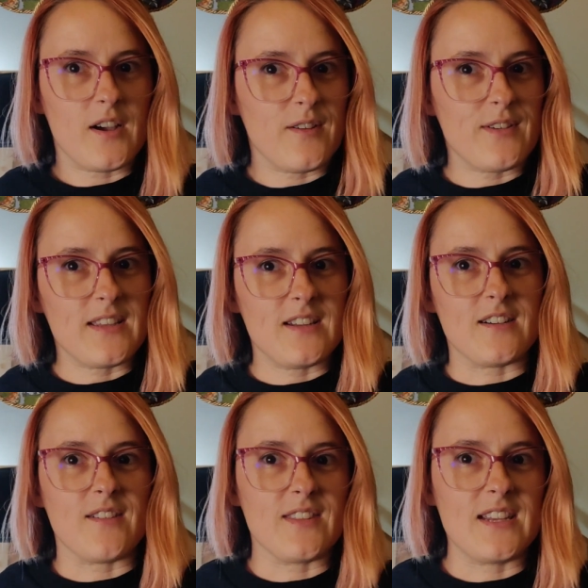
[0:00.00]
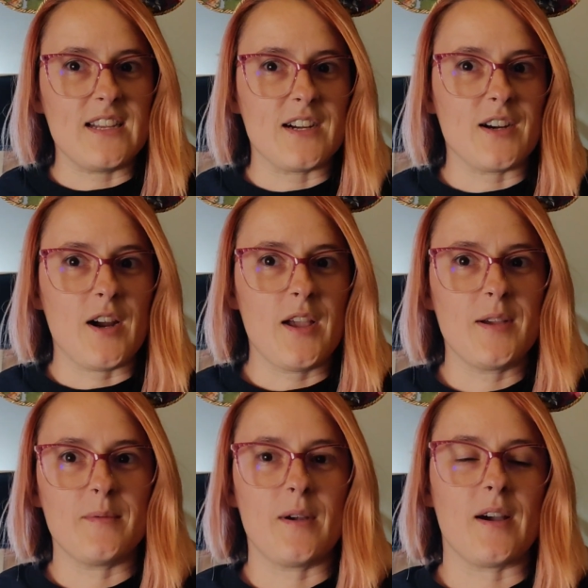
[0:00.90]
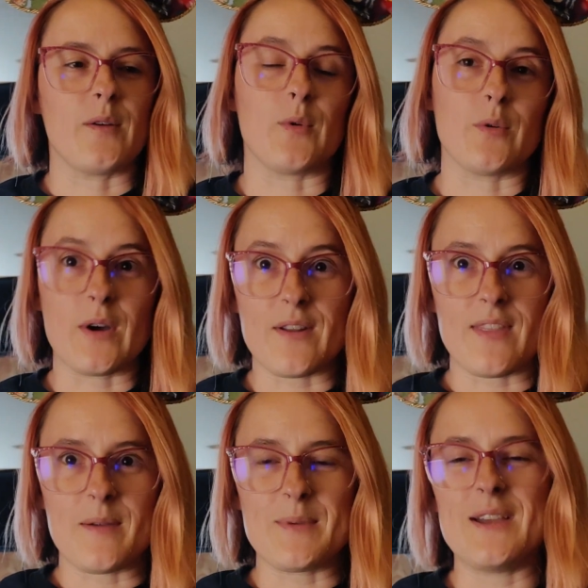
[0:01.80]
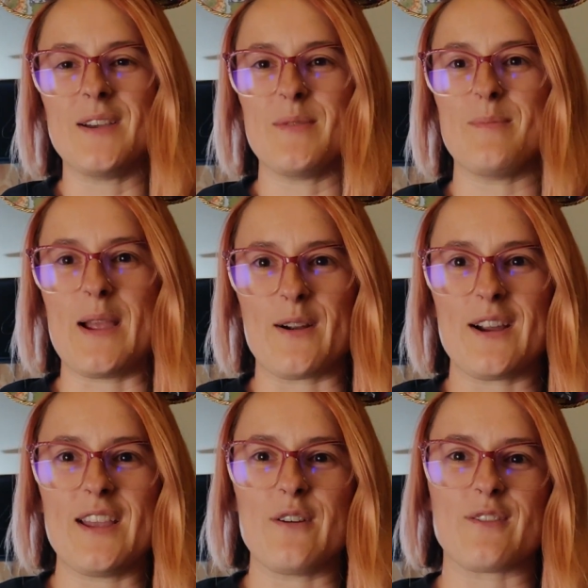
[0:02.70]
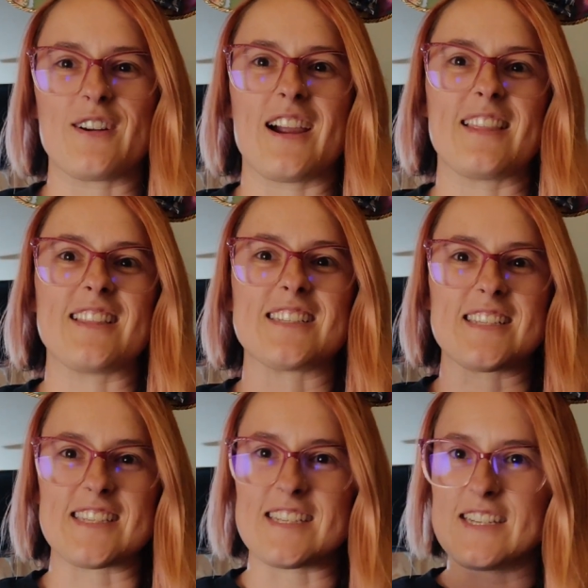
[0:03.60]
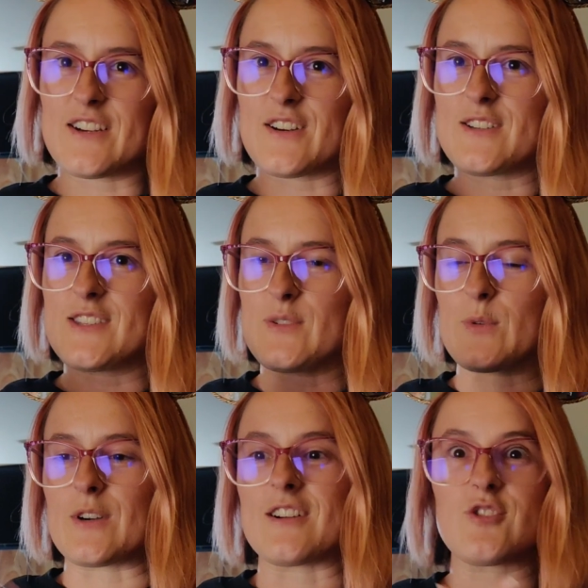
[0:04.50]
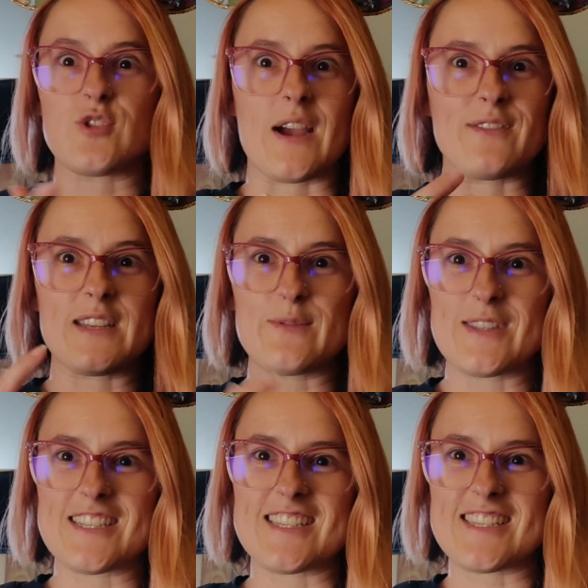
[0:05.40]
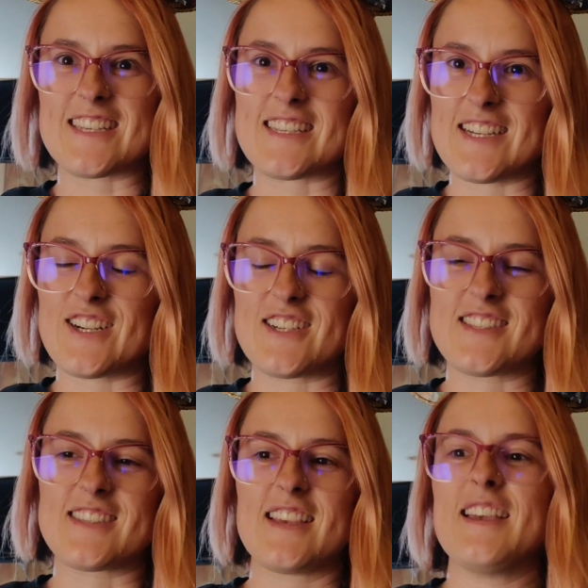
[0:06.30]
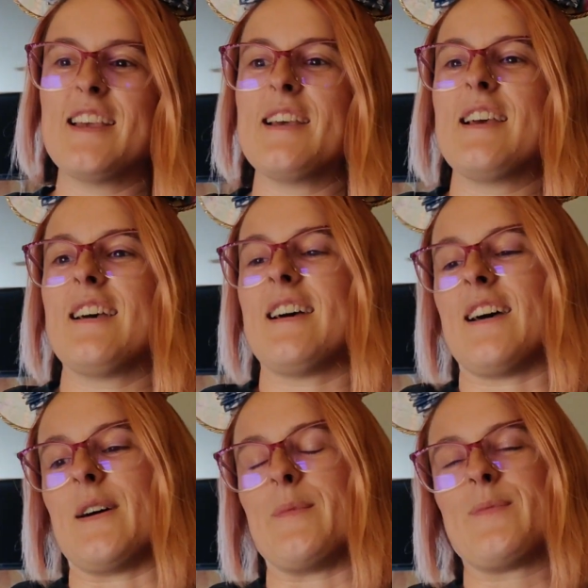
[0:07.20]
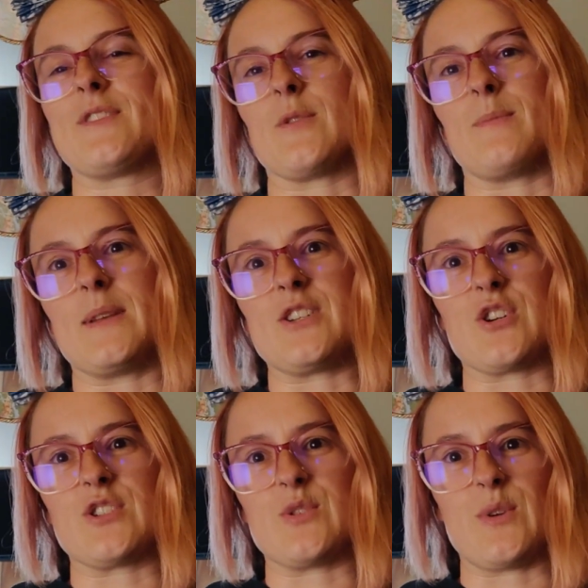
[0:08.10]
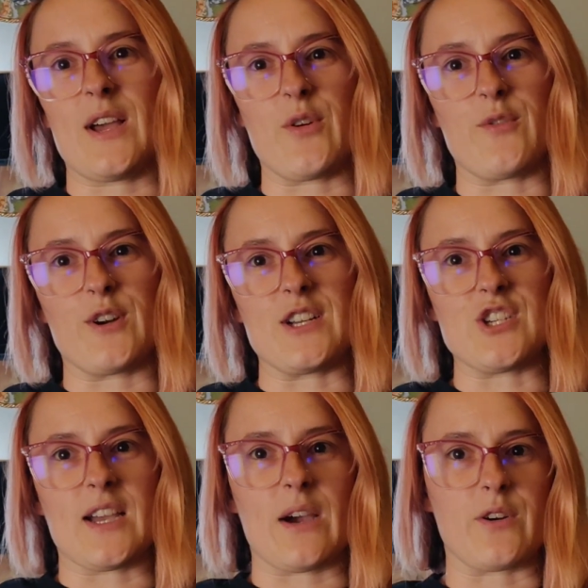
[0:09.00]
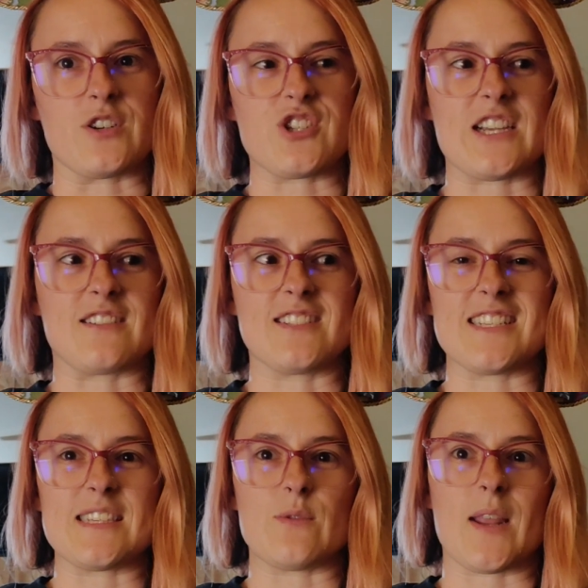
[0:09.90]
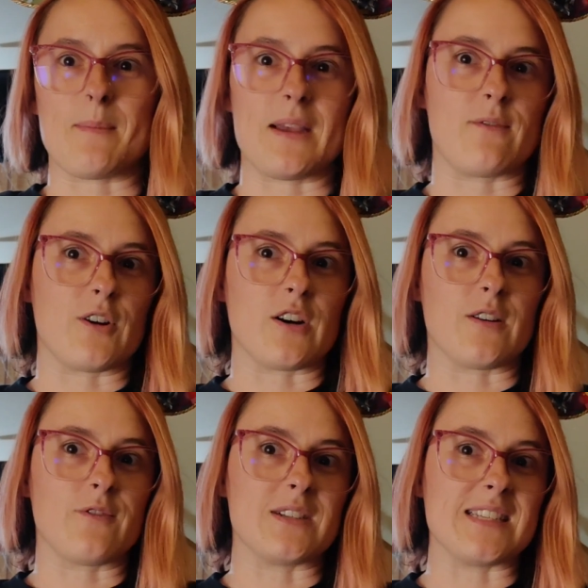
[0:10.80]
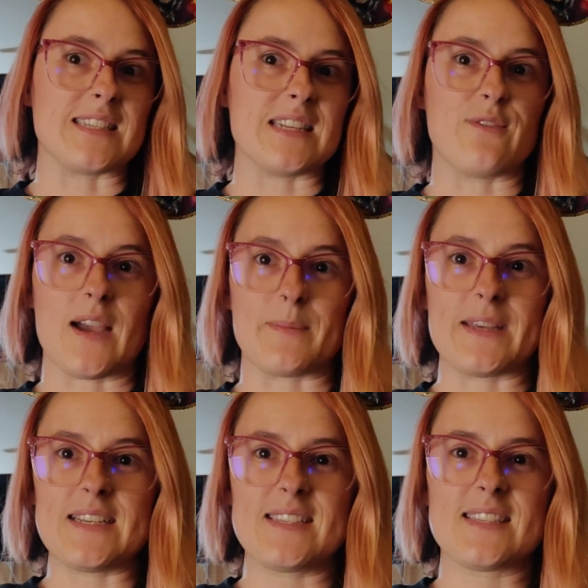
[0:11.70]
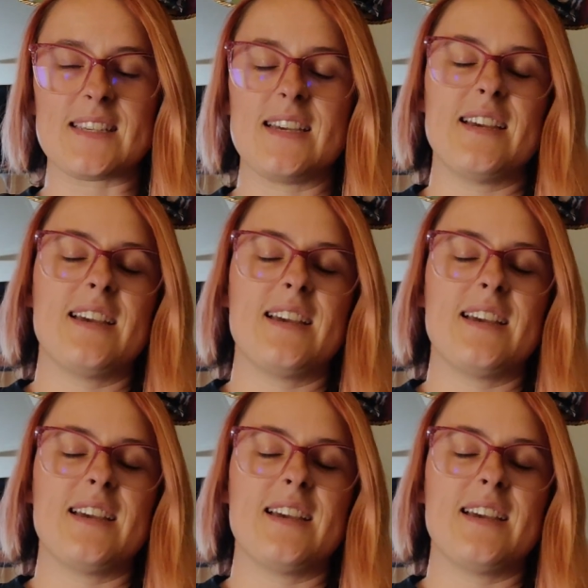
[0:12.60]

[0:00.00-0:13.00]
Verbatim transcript: of Year of the Ear, uh, well, one of them, Mary, over at the SisketEars or Traveling with the SisketEars. Uh, so be sure to head over and check out her channel to see what I made for her for Disney families.